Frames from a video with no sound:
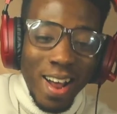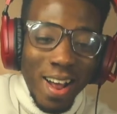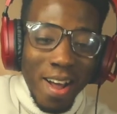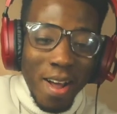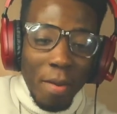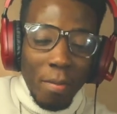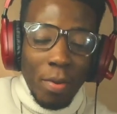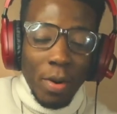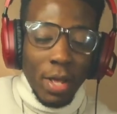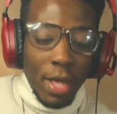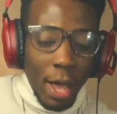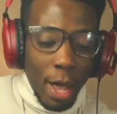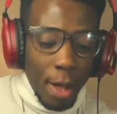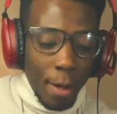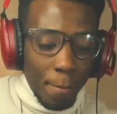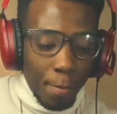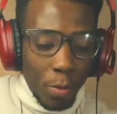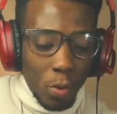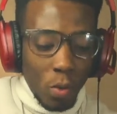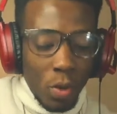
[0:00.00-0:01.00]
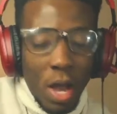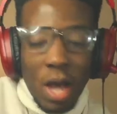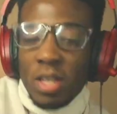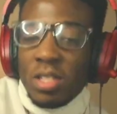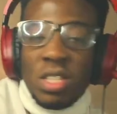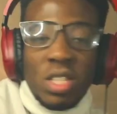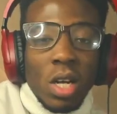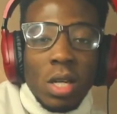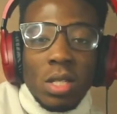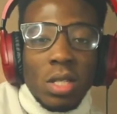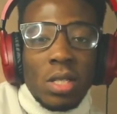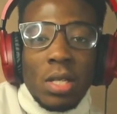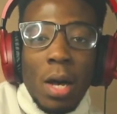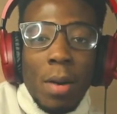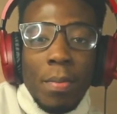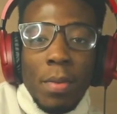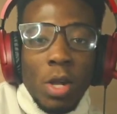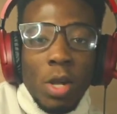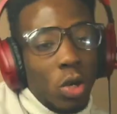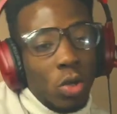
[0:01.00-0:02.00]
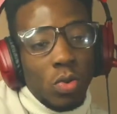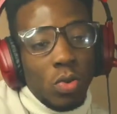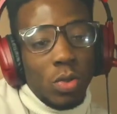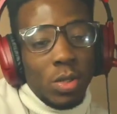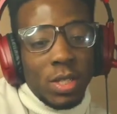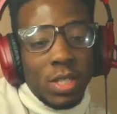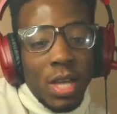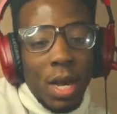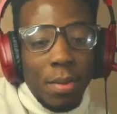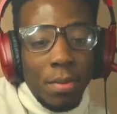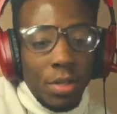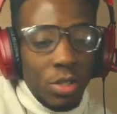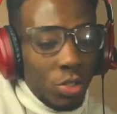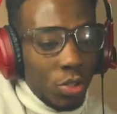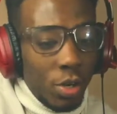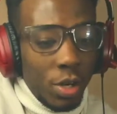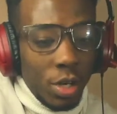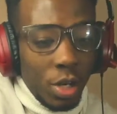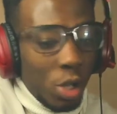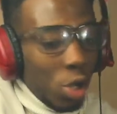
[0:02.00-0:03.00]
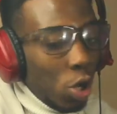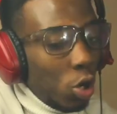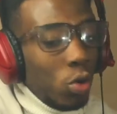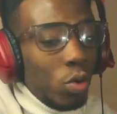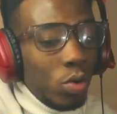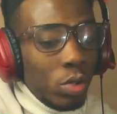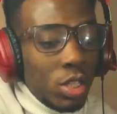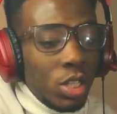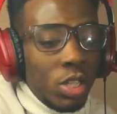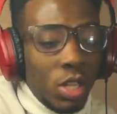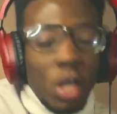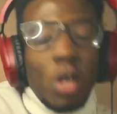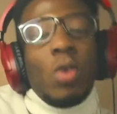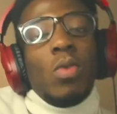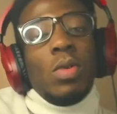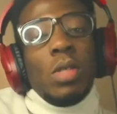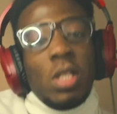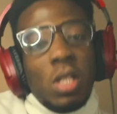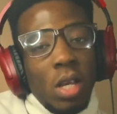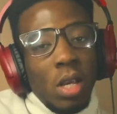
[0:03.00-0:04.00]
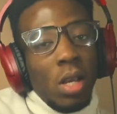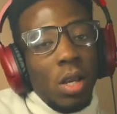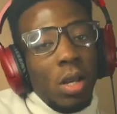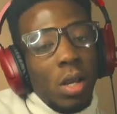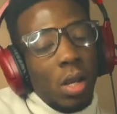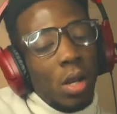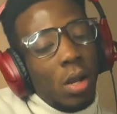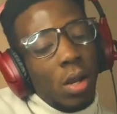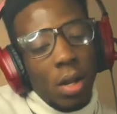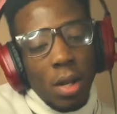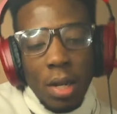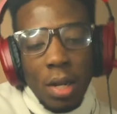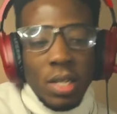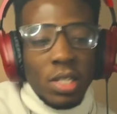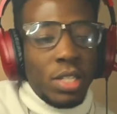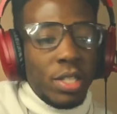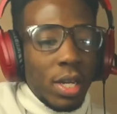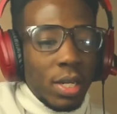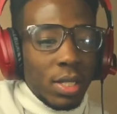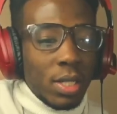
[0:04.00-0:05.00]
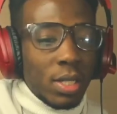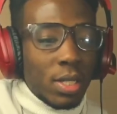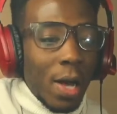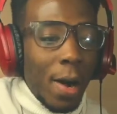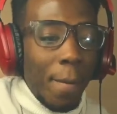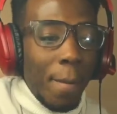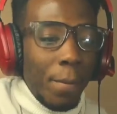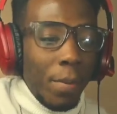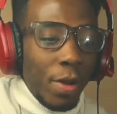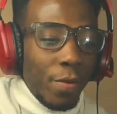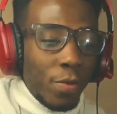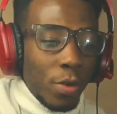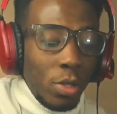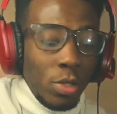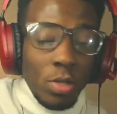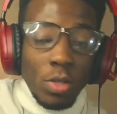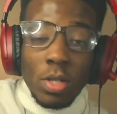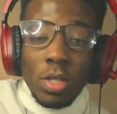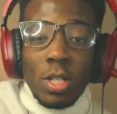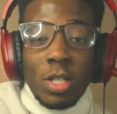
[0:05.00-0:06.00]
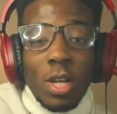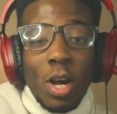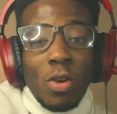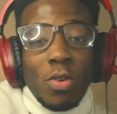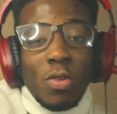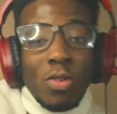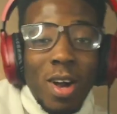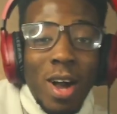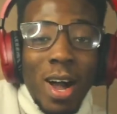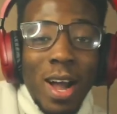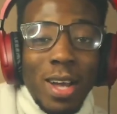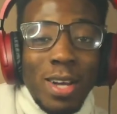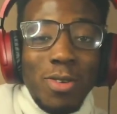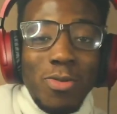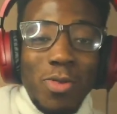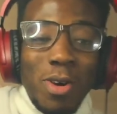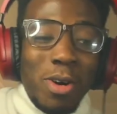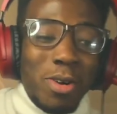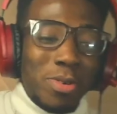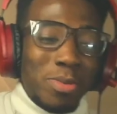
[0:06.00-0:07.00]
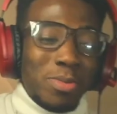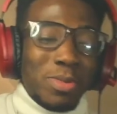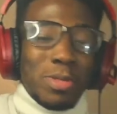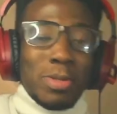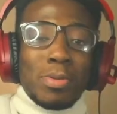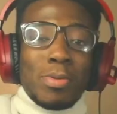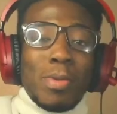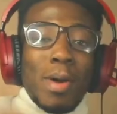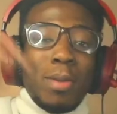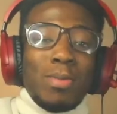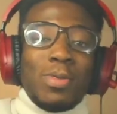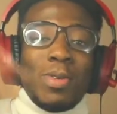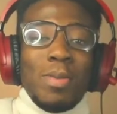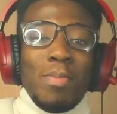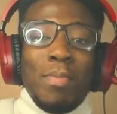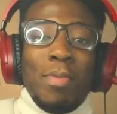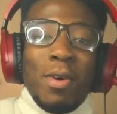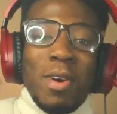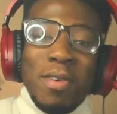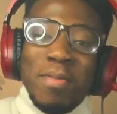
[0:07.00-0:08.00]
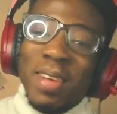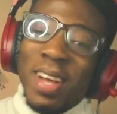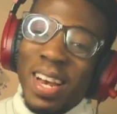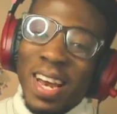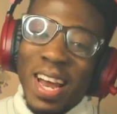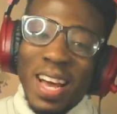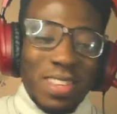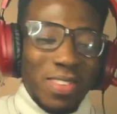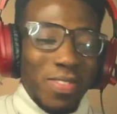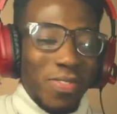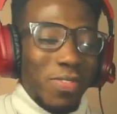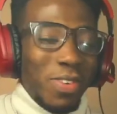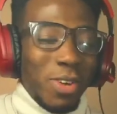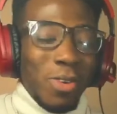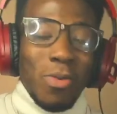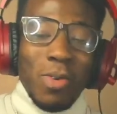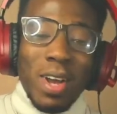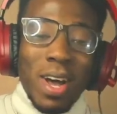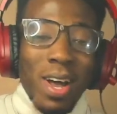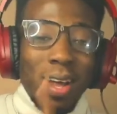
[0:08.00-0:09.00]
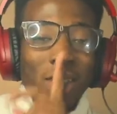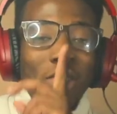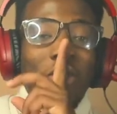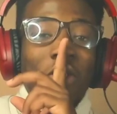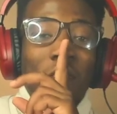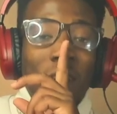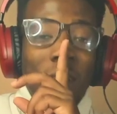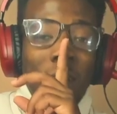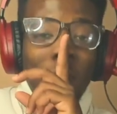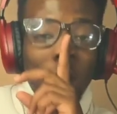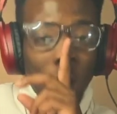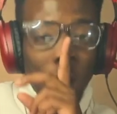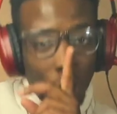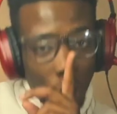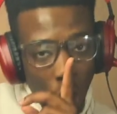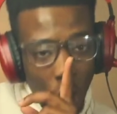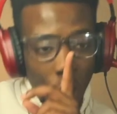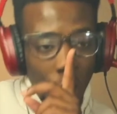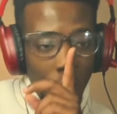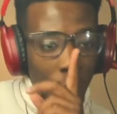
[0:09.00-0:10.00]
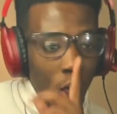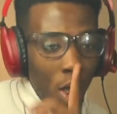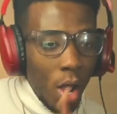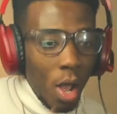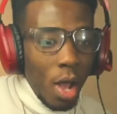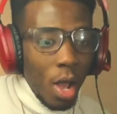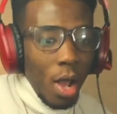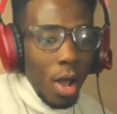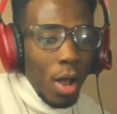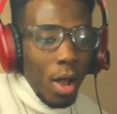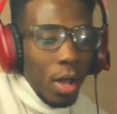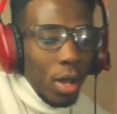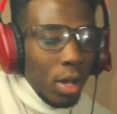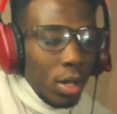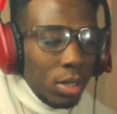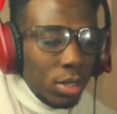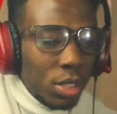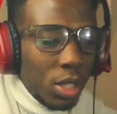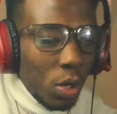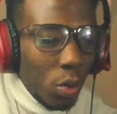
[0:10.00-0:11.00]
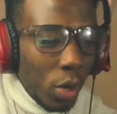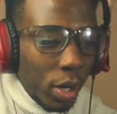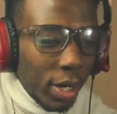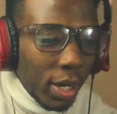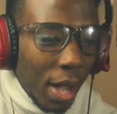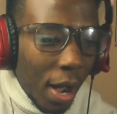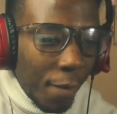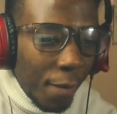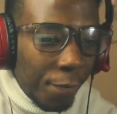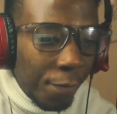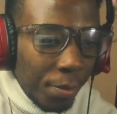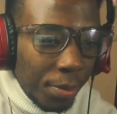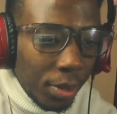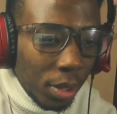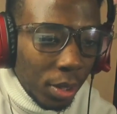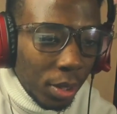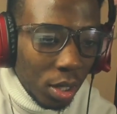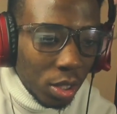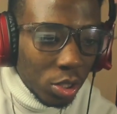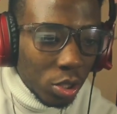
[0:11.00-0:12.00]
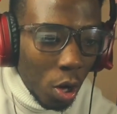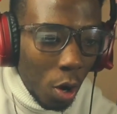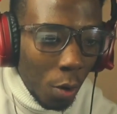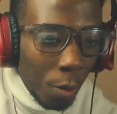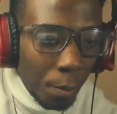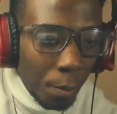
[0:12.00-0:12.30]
But yeah, you gotta check this out, man. Y'all know what time it is already. Y'all know the deal with D. Let's check this out, man. If you're new to the channel, you're highly welcome. Subscribe to the boy, man. I like the video. Without any further ado, D, what you got for me? Let's go.